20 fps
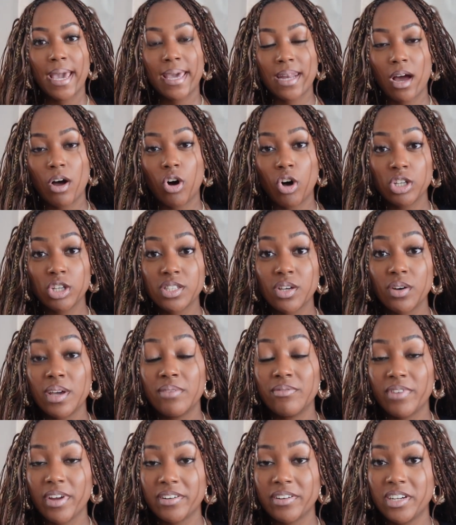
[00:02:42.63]
And I also
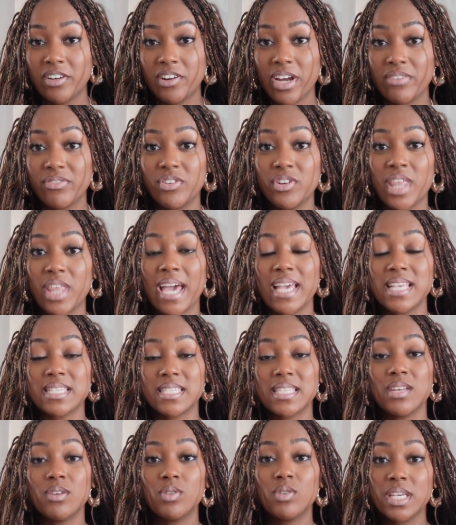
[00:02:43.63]
am very grateful that it
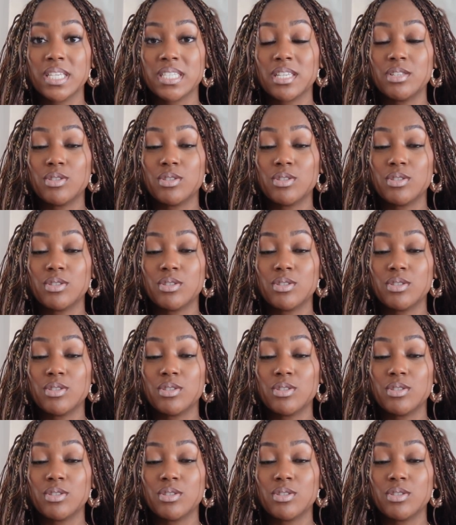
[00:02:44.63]
still gets